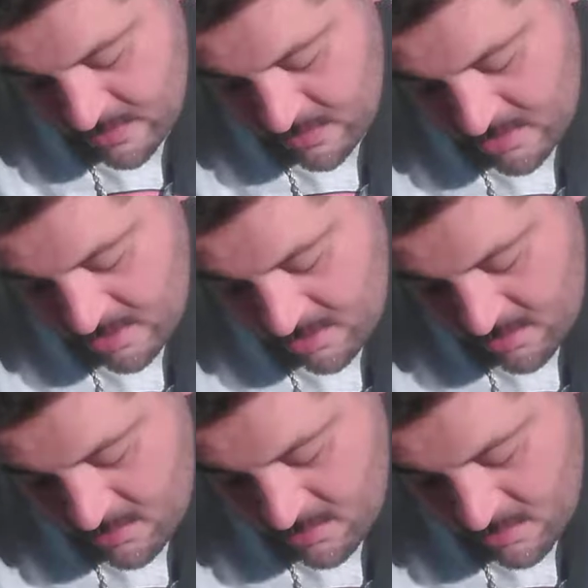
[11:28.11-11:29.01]
your
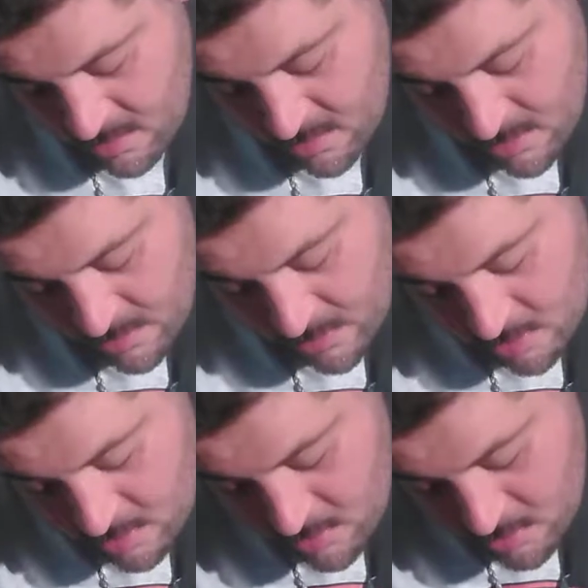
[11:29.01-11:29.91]
10,
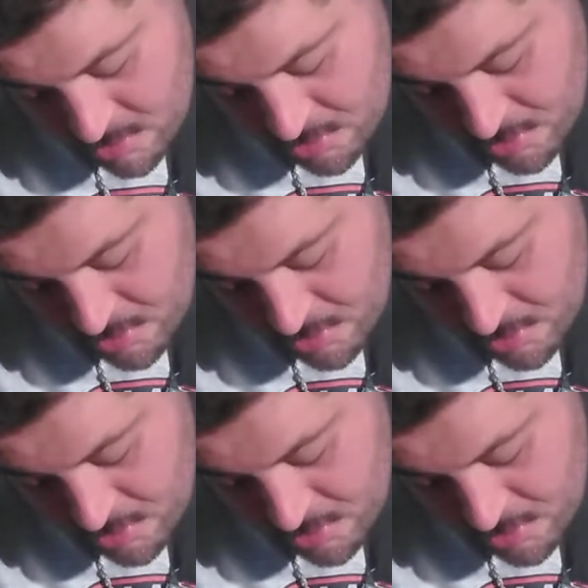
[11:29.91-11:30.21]
bar across